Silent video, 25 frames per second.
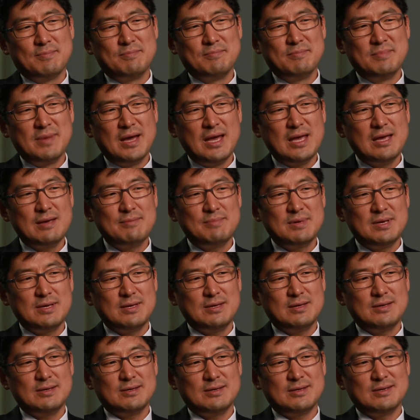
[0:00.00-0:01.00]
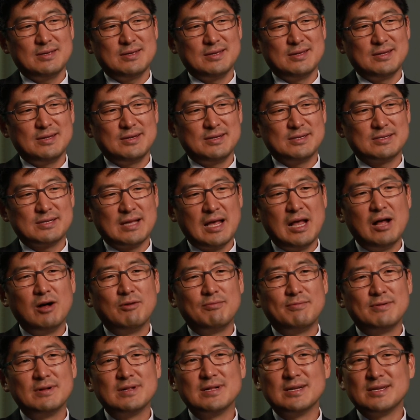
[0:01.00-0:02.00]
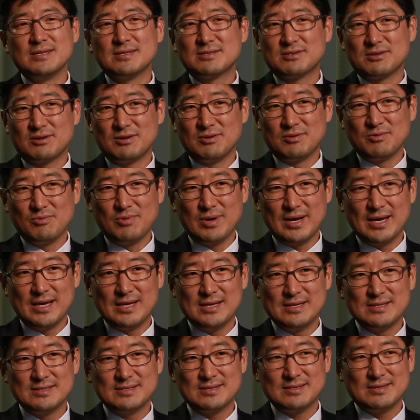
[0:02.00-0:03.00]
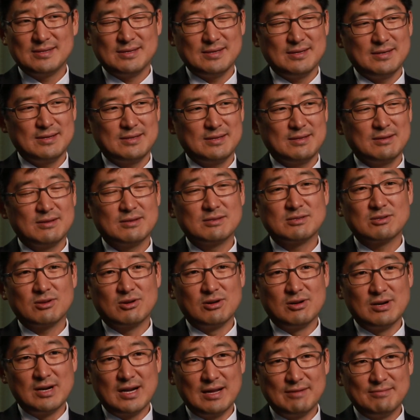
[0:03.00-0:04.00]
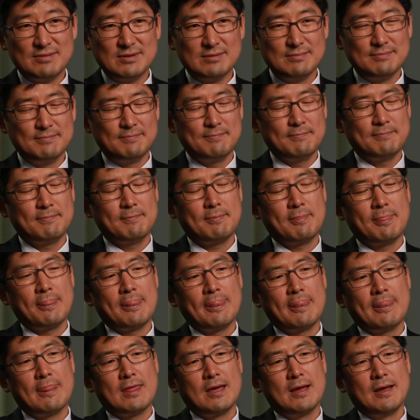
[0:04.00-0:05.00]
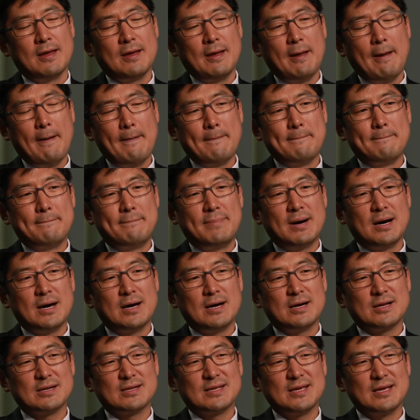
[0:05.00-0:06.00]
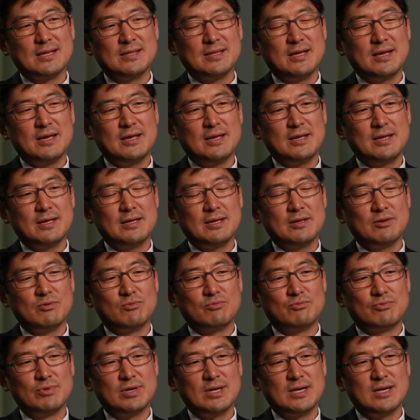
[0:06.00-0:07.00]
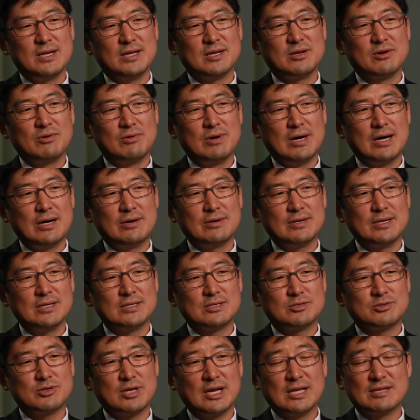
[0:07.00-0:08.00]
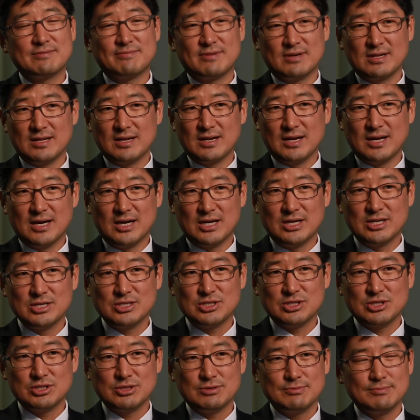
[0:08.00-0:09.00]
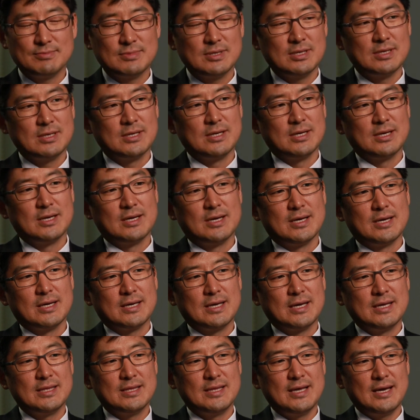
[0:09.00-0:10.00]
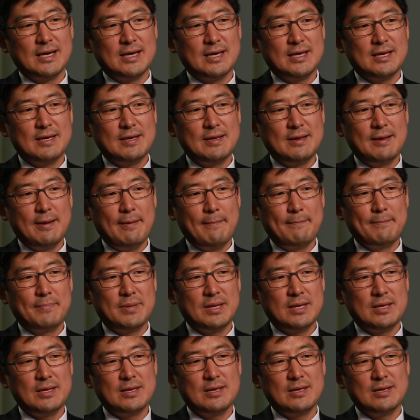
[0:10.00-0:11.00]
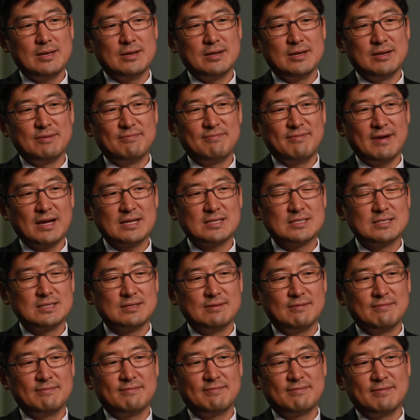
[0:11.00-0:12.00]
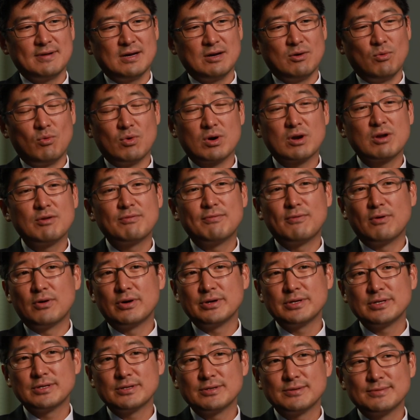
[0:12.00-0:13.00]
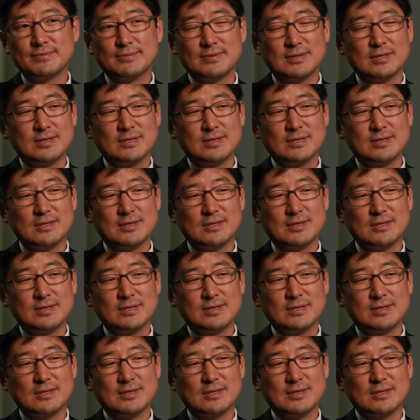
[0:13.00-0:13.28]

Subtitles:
maybe it is helpful in certain ways at a certain level, but can they really go out and transfer their knowledge? Can they be an effective workforce?